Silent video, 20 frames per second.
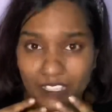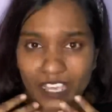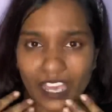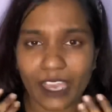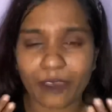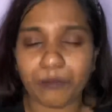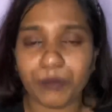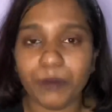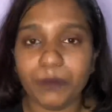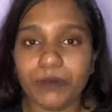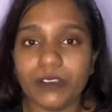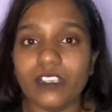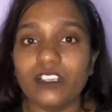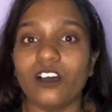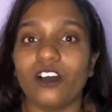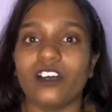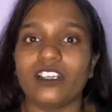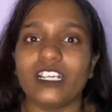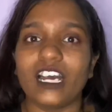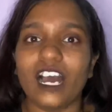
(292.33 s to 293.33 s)
people
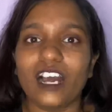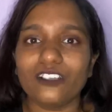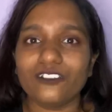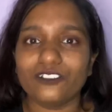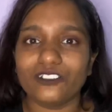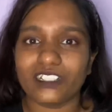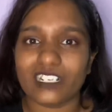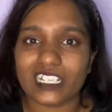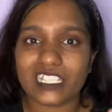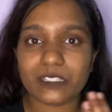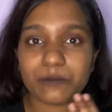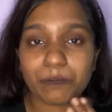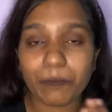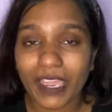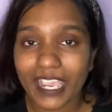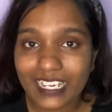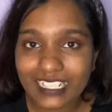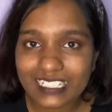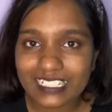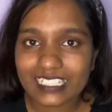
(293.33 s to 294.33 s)
on how to
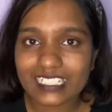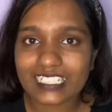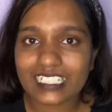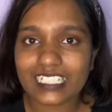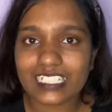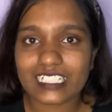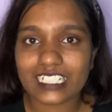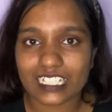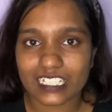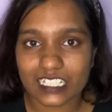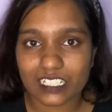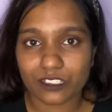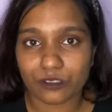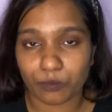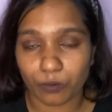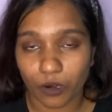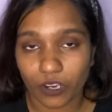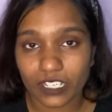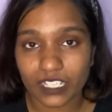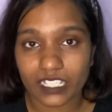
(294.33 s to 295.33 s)
respect each other's
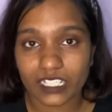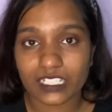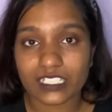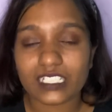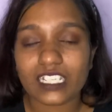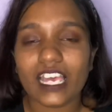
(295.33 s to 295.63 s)
bodies